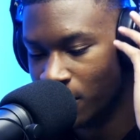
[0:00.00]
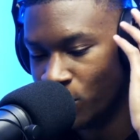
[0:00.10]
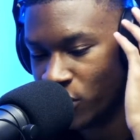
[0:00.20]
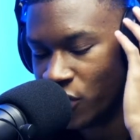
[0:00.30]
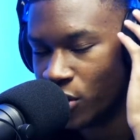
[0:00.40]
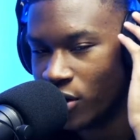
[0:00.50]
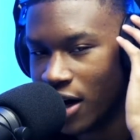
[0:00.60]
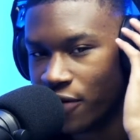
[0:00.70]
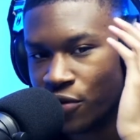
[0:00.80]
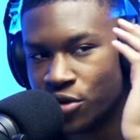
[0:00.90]
Um, with the whole
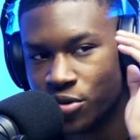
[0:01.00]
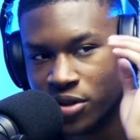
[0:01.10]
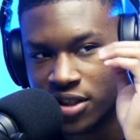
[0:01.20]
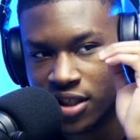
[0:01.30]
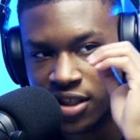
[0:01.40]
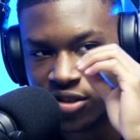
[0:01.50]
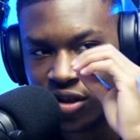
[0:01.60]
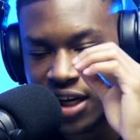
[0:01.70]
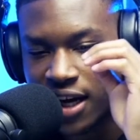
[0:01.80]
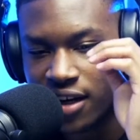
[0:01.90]
Afro swing thing, it's
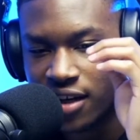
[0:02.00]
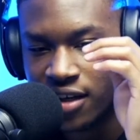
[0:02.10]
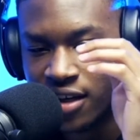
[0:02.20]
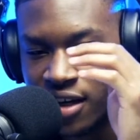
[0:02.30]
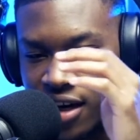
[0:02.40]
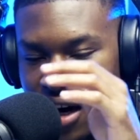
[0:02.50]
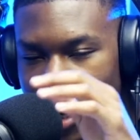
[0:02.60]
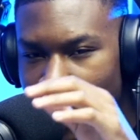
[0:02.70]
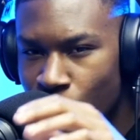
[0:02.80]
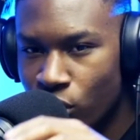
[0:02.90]
not like
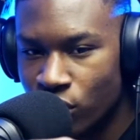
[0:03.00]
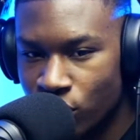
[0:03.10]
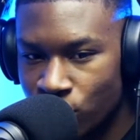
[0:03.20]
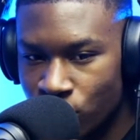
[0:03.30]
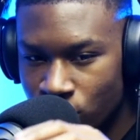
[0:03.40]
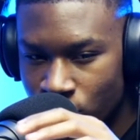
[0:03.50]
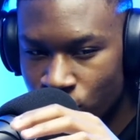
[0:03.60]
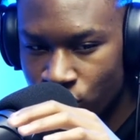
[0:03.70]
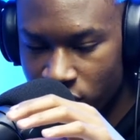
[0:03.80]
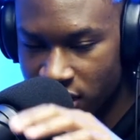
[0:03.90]
I'm not gonna
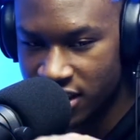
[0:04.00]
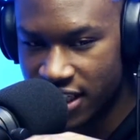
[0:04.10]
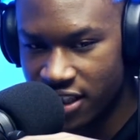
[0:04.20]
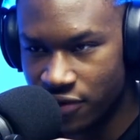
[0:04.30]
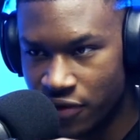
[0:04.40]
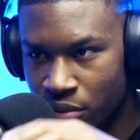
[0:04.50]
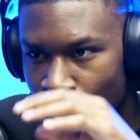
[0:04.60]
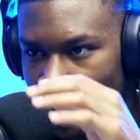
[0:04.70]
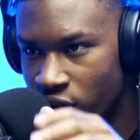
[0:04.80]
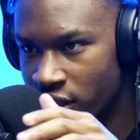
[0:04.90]
release anything
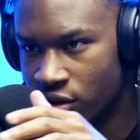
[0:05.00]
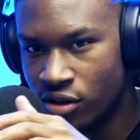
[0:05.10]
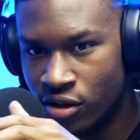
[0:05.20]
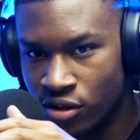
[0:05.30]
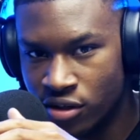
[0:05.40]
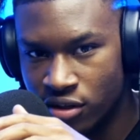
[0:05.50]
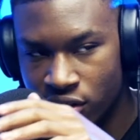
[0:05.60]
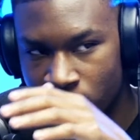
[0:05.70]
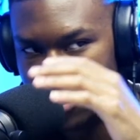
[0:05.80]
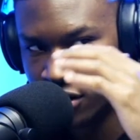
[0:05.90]
melodic or
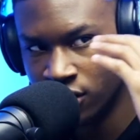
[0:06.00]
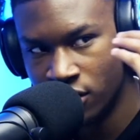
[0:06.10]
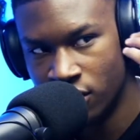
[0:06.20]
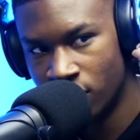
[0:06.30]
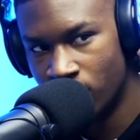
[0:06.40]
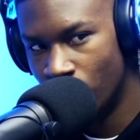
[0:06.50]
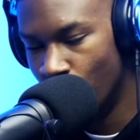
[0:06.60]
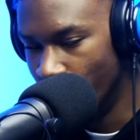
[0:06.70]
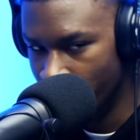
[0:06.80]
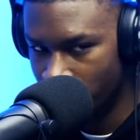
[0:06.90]
the
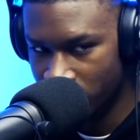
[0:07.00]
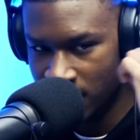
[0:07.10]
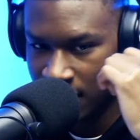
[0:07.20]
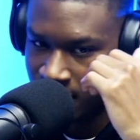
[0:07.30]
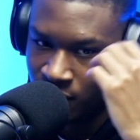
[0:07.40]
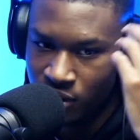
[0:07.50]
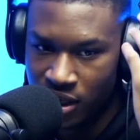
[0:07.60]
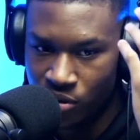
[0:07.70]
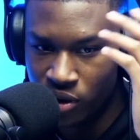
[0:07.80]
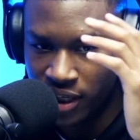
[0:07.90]
old Romzy that they
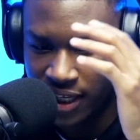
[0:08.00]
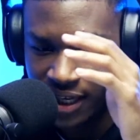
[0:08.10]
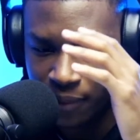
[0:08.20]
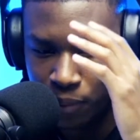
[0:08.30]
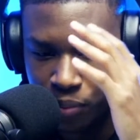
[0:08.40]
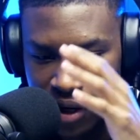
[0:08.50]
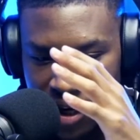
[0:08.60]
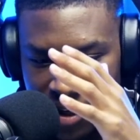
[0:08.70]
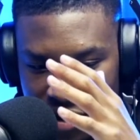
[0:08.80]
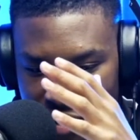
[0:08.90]
they want to hear, but